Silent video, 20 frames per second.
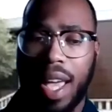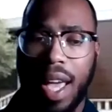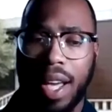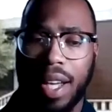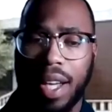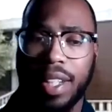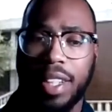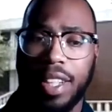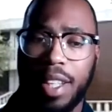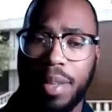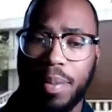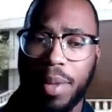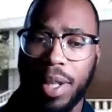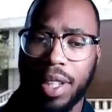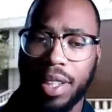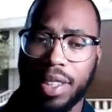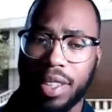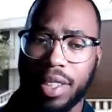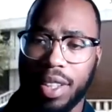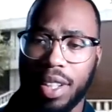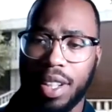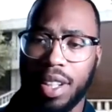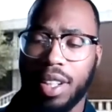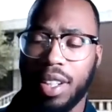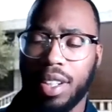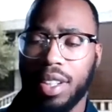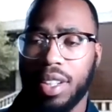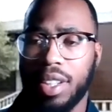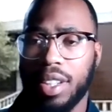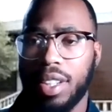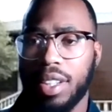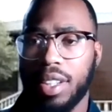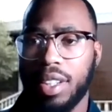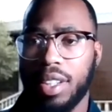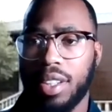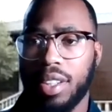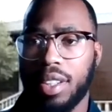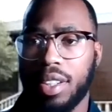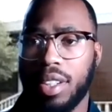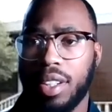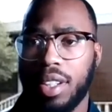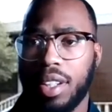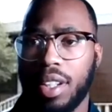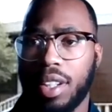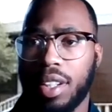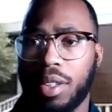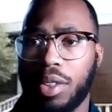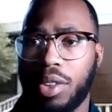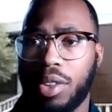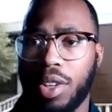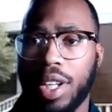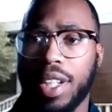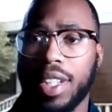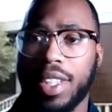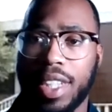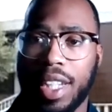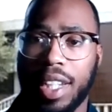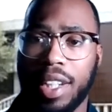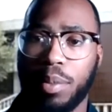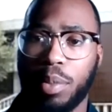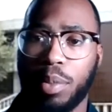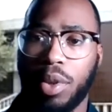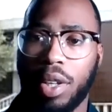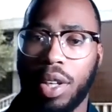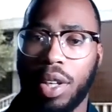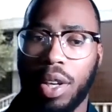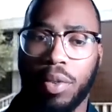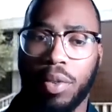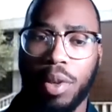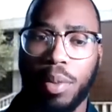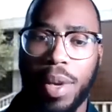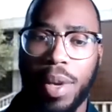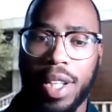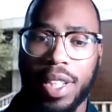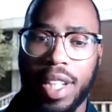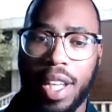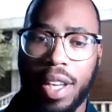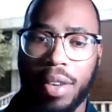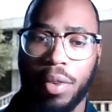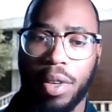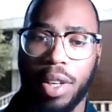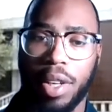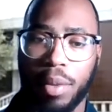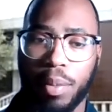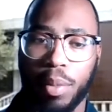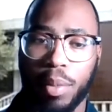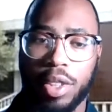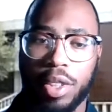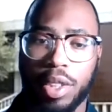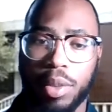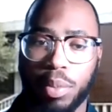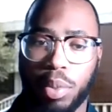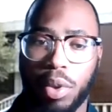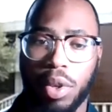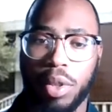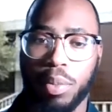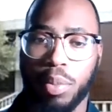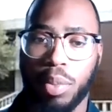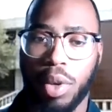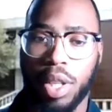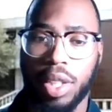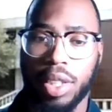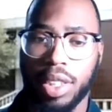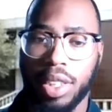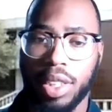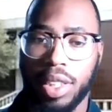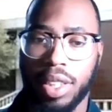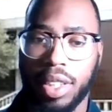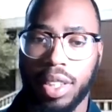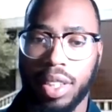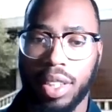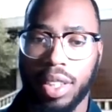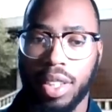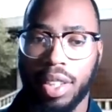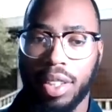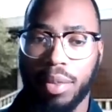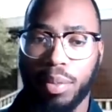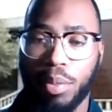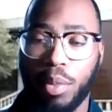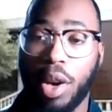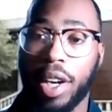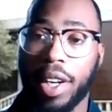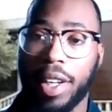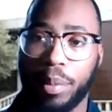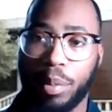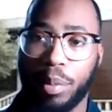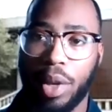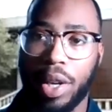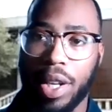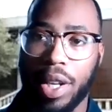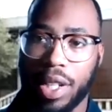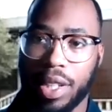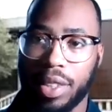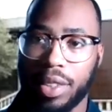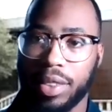academics a great selling point, or what makes that one of the most important parts of the marketing brand?